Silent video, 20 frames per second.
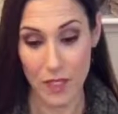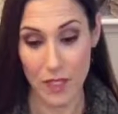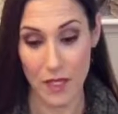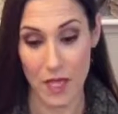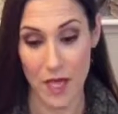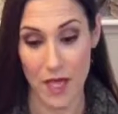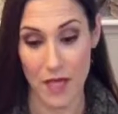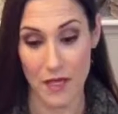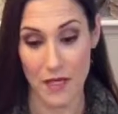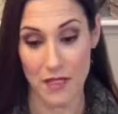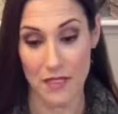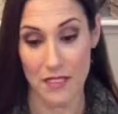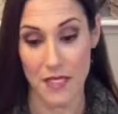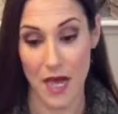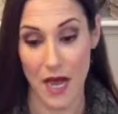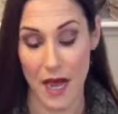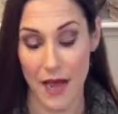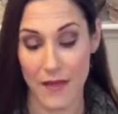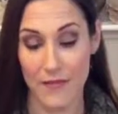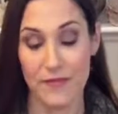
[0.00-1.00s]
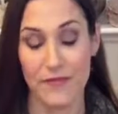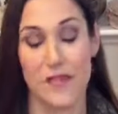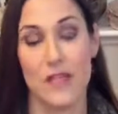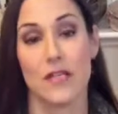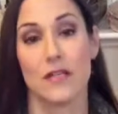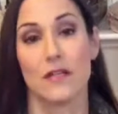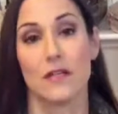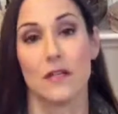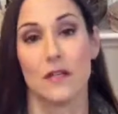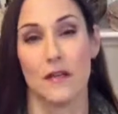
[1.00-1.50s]
And I
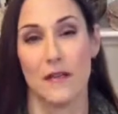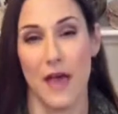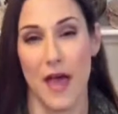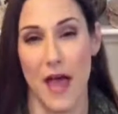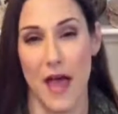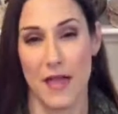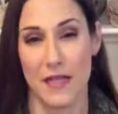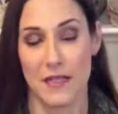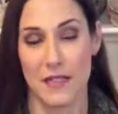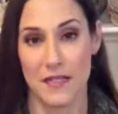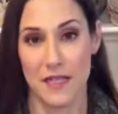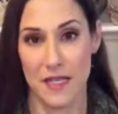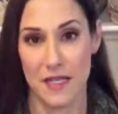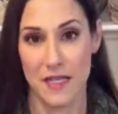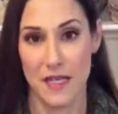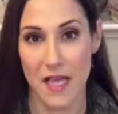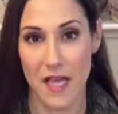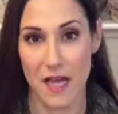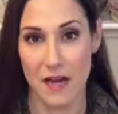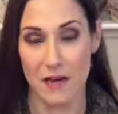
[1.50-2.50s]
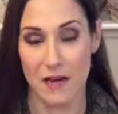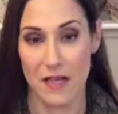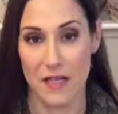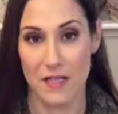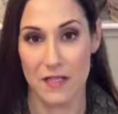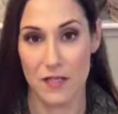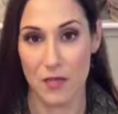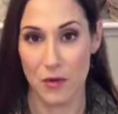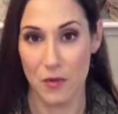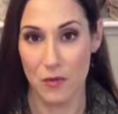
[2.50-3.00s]
feel that skincare
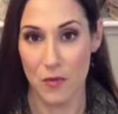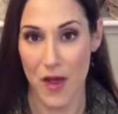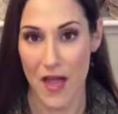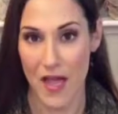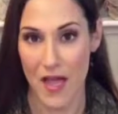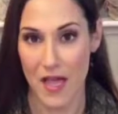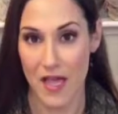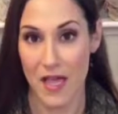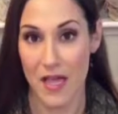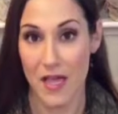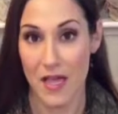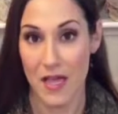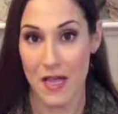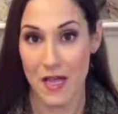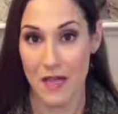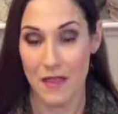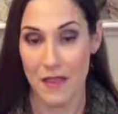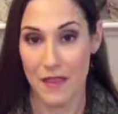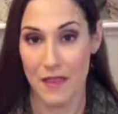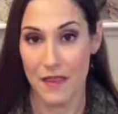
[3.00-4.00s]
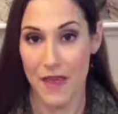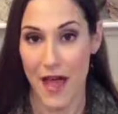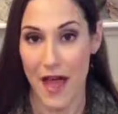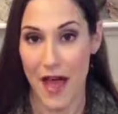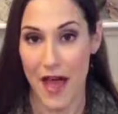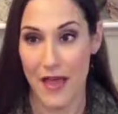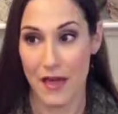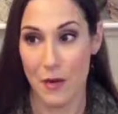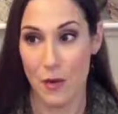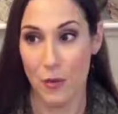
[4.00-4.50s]
is a way
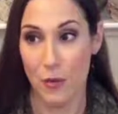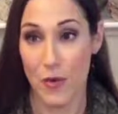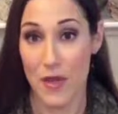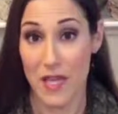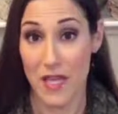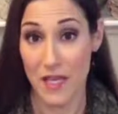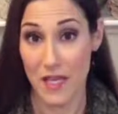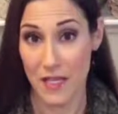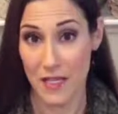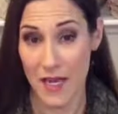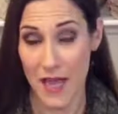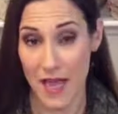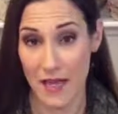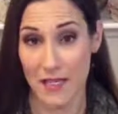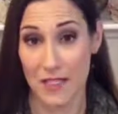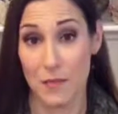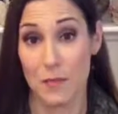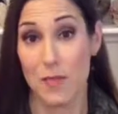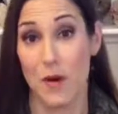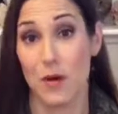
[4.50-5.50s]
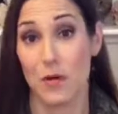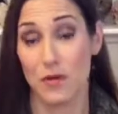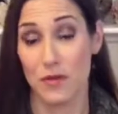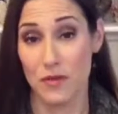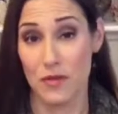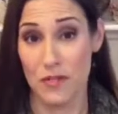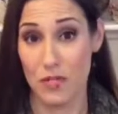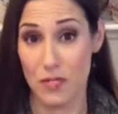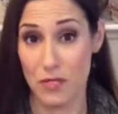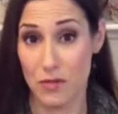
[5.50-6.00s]
that we connect
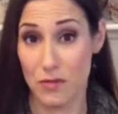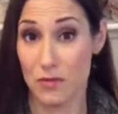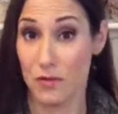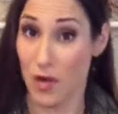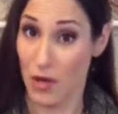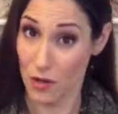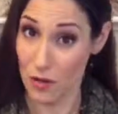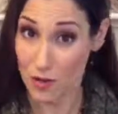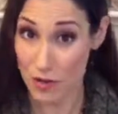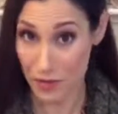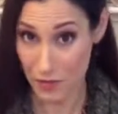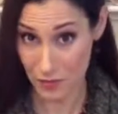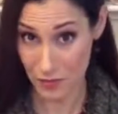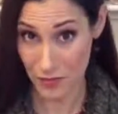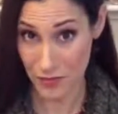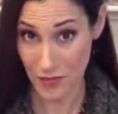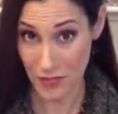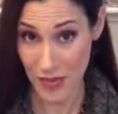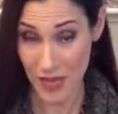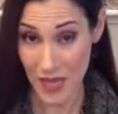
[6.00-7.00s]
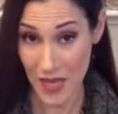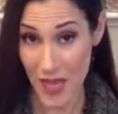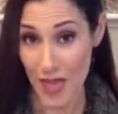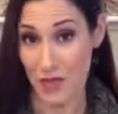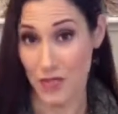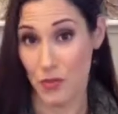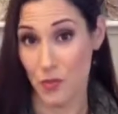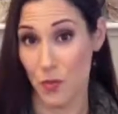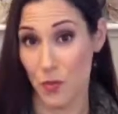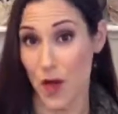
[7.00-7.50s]
both to Earth
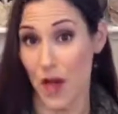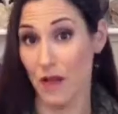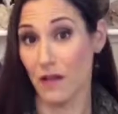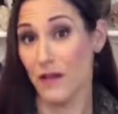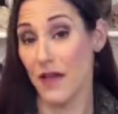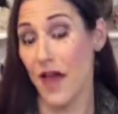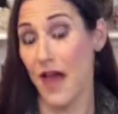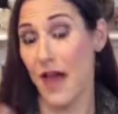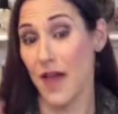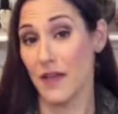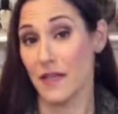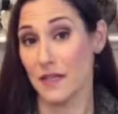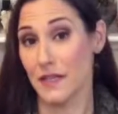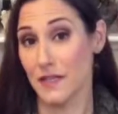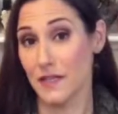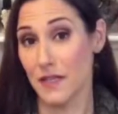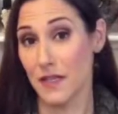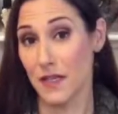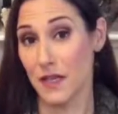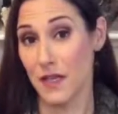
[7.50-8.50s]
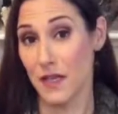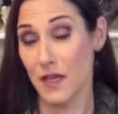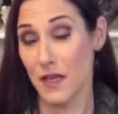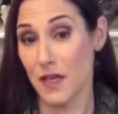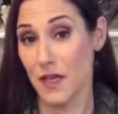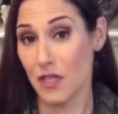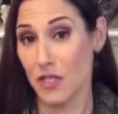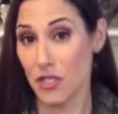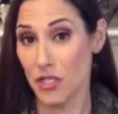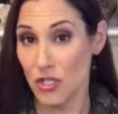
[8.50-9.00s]
as well as
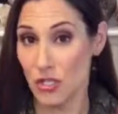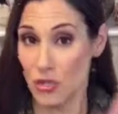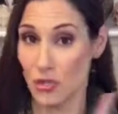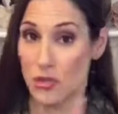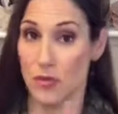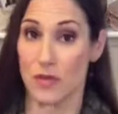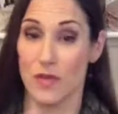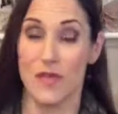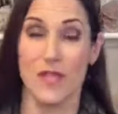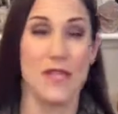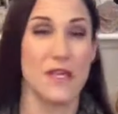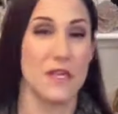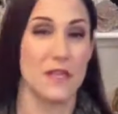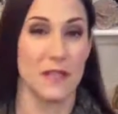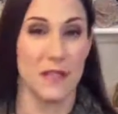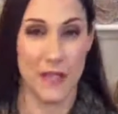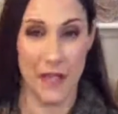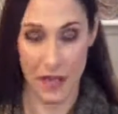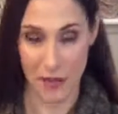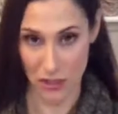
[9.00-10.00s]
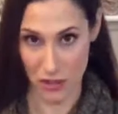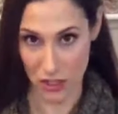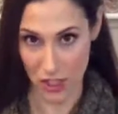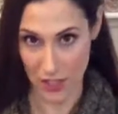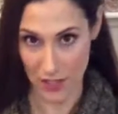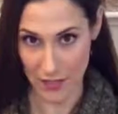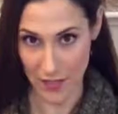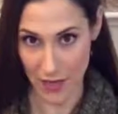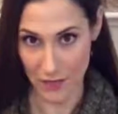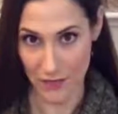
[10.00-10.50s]
to the healing
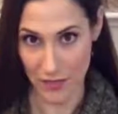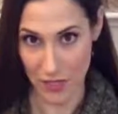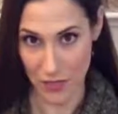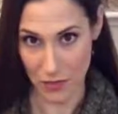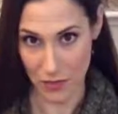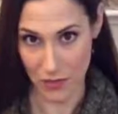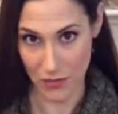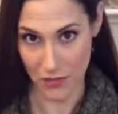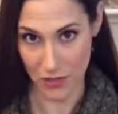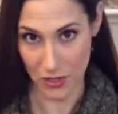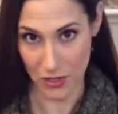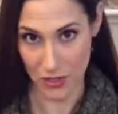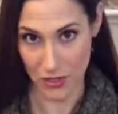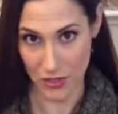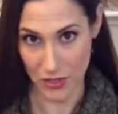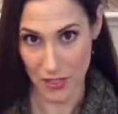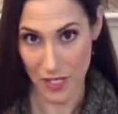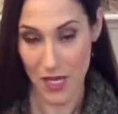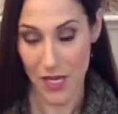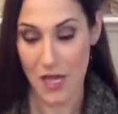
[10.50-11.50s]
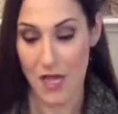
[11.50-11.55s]
energies of the universe.